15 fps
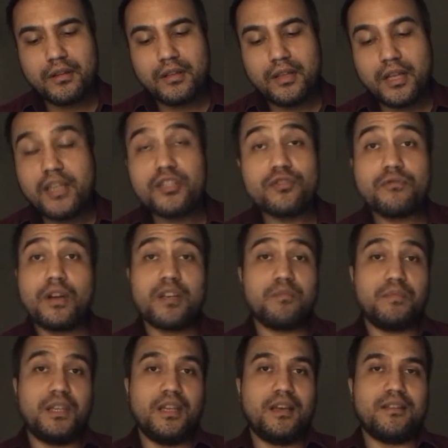It struck
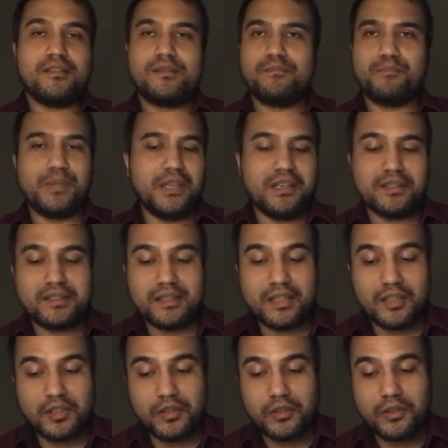me as being
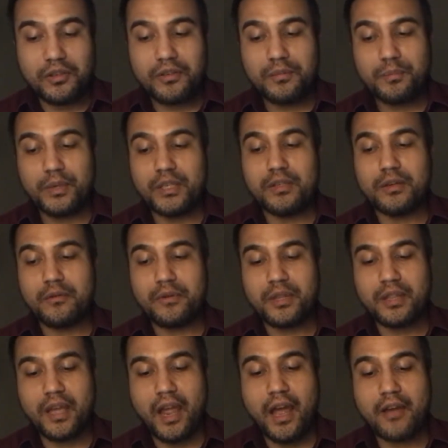singular, but knowing
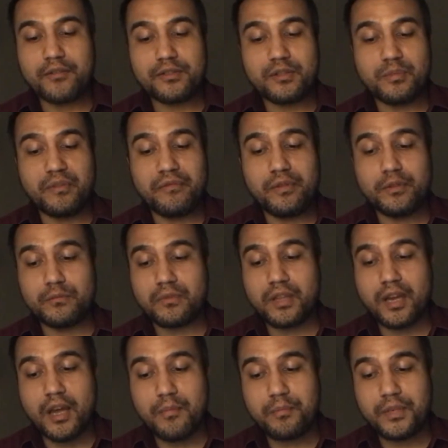the house to be filled with
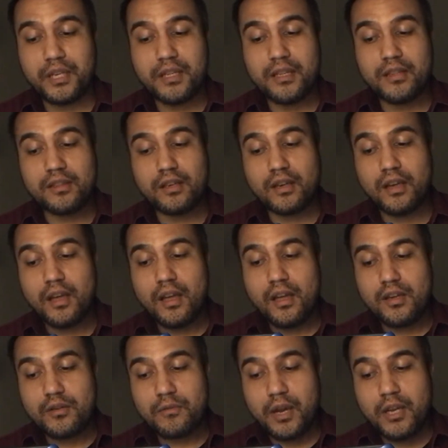company, and that the
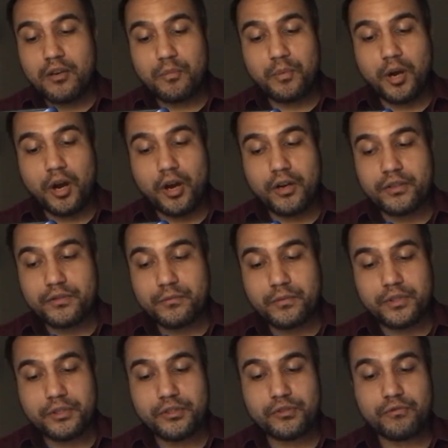greater part were
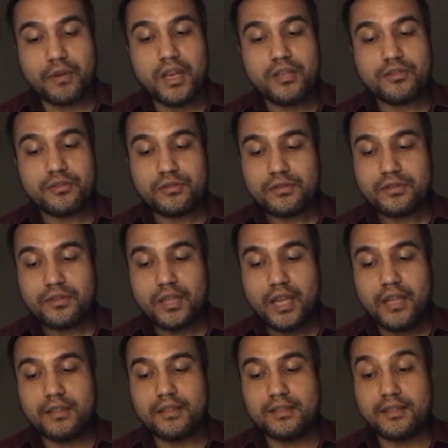strangers to the
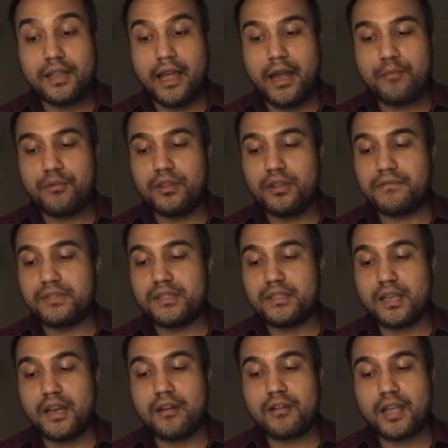endless labyrinth of
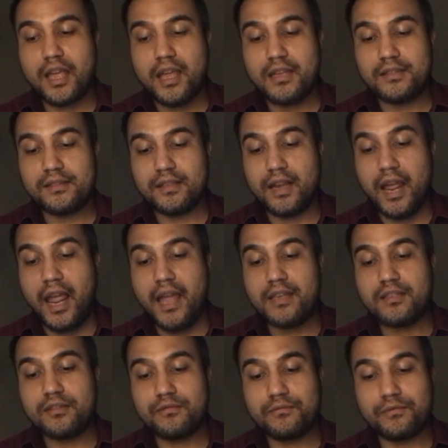staircase and
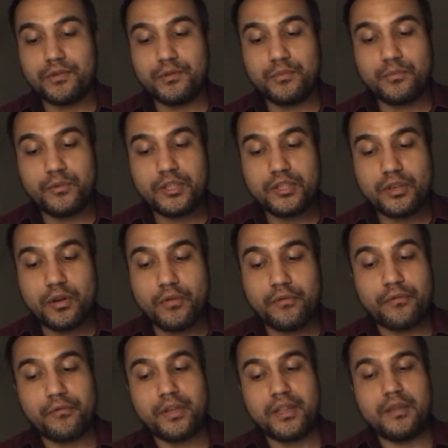anteroom which
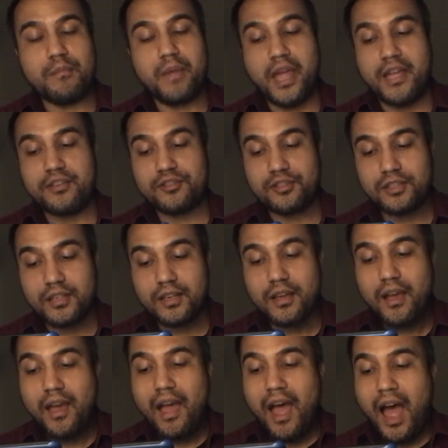overrun the mansion,
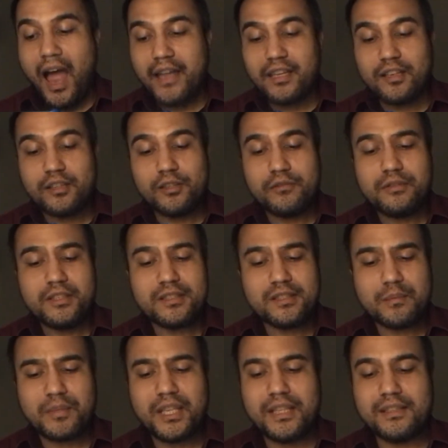I concluded
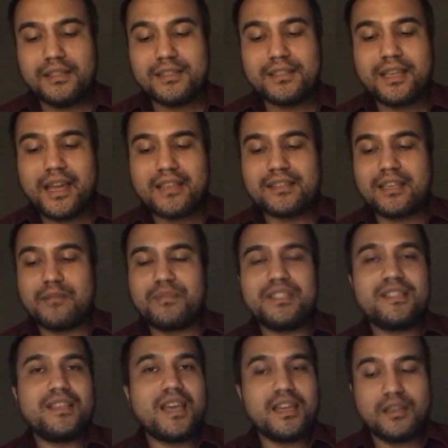some heedless guest had
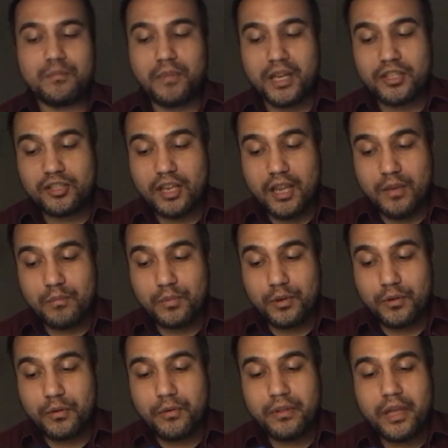mistaken my chamber,
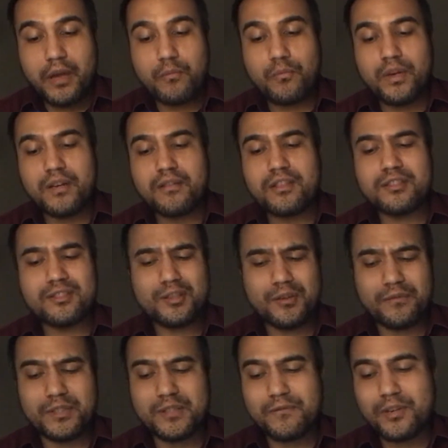or that one of the
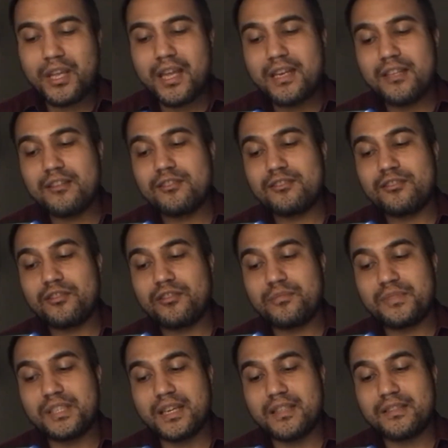servants, forgetting the
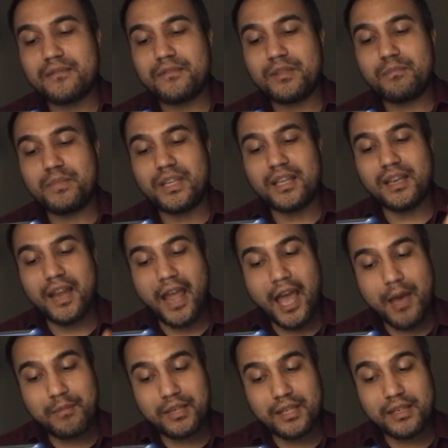circumstance of it being
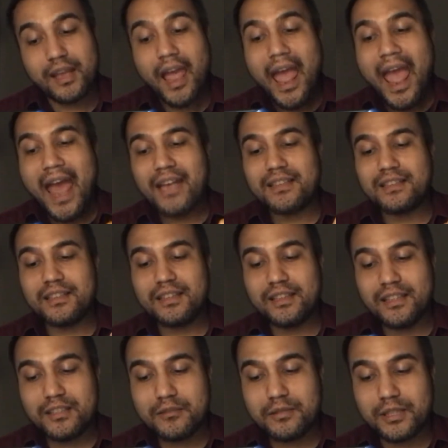inhabited, had
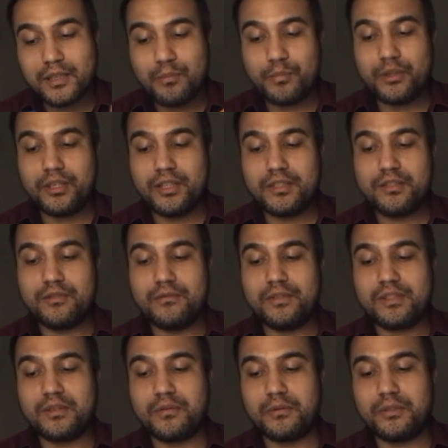literally put it to
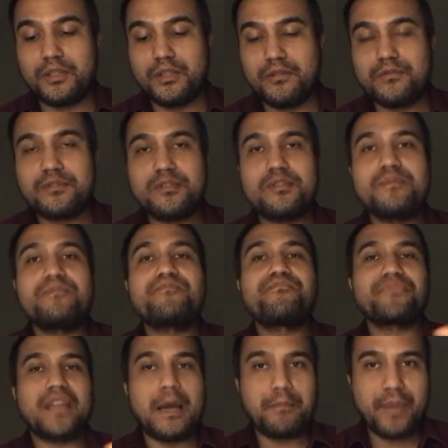its old use,
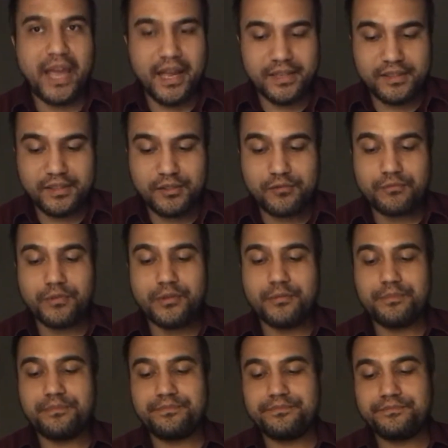a passage-room.
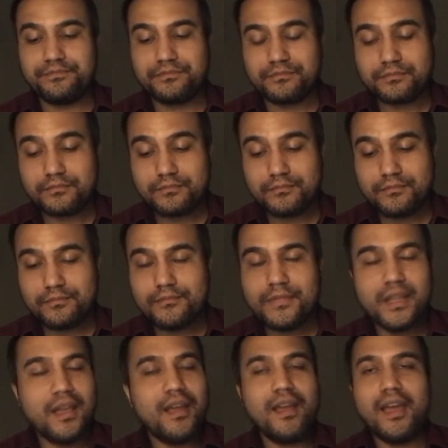
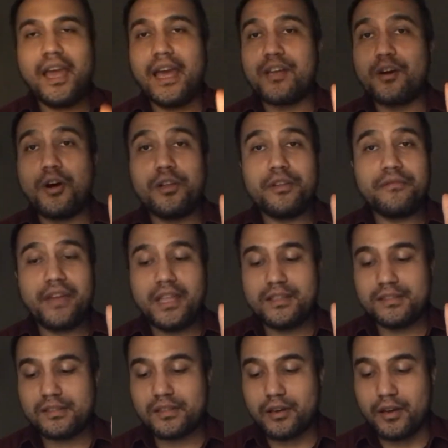At all
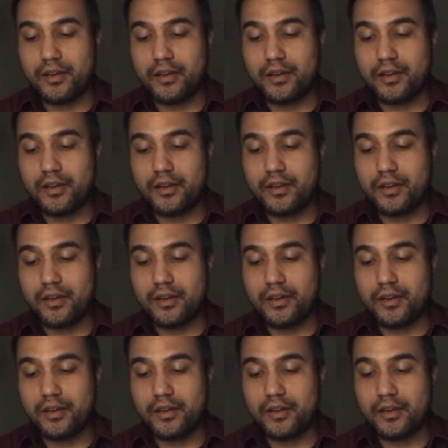events, thought